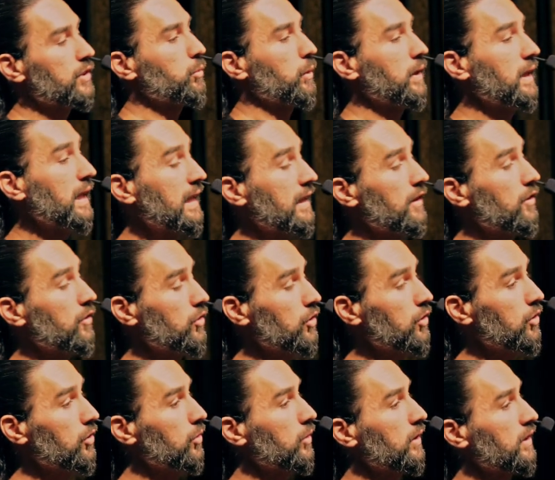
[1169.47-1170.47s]
what they can
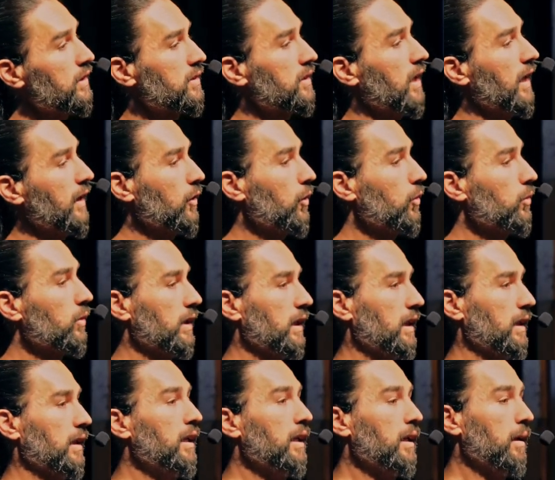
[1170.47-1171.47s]
do is not
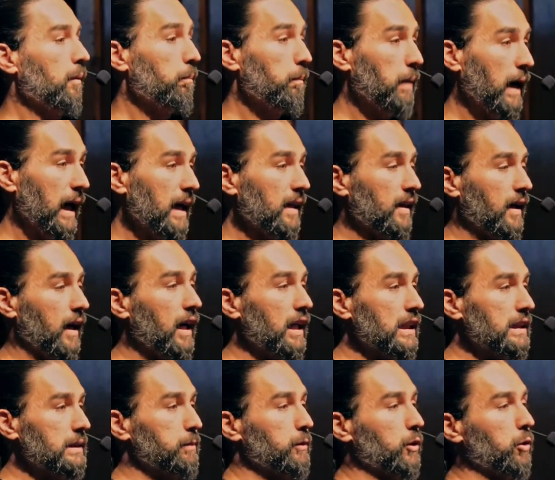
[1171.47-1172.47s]
only pay the
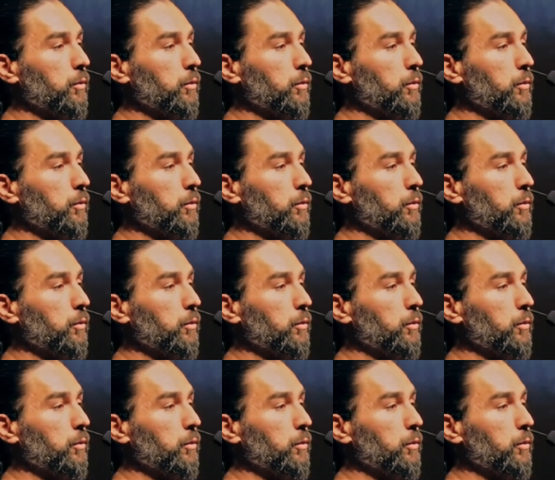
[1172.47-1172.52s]
hospital,